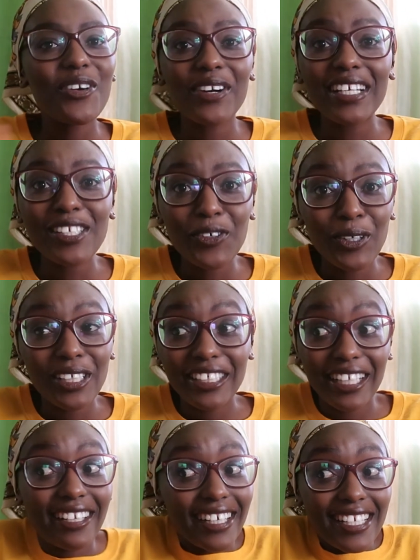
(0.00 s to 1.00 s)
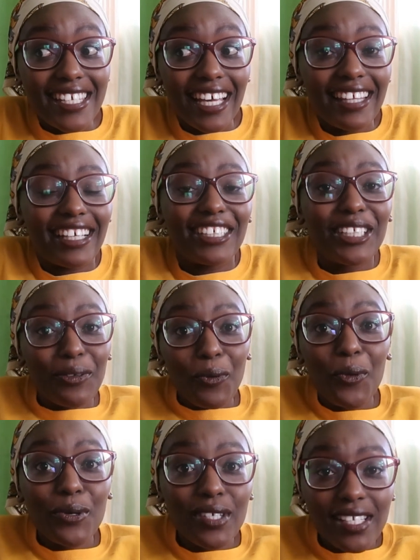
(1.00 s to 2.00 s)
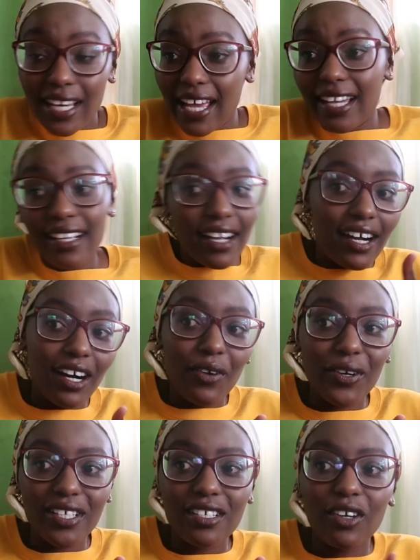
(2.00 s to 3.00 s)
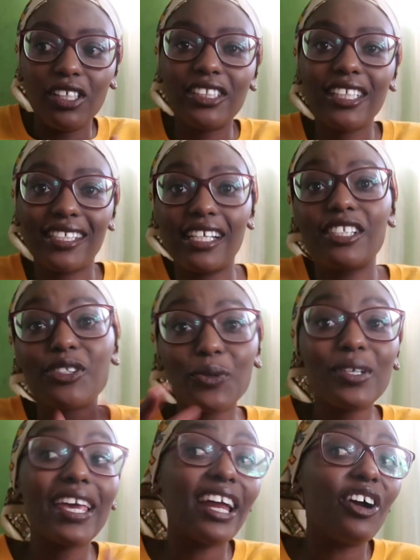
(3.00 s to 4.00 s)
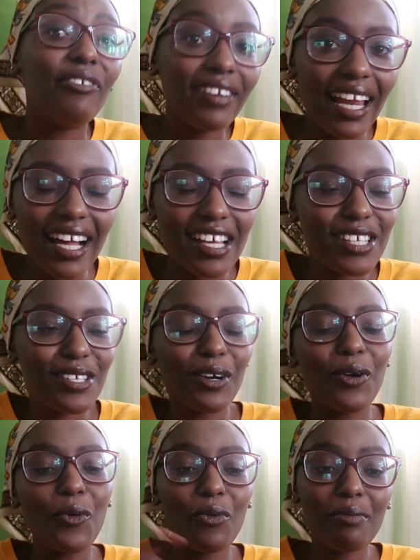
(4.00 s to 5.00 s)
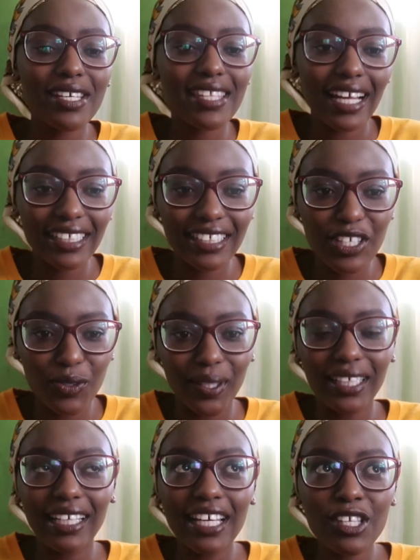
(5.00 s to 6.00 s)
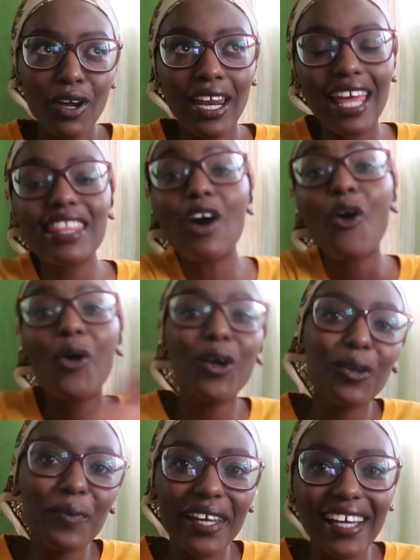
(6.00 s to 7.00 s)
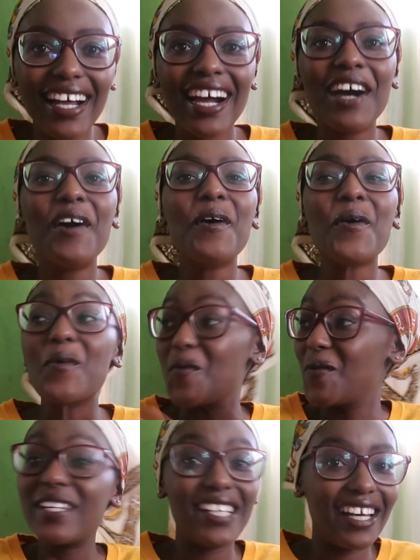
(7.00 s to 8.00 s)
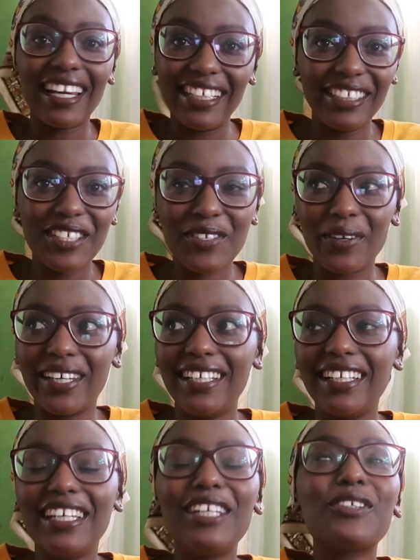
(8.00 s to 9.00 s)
Green said that she won't, like, what is it called? She said she won't get out of class, so we missed that Kiswahili lesson, and the whole week we didn't learn Kiswahili.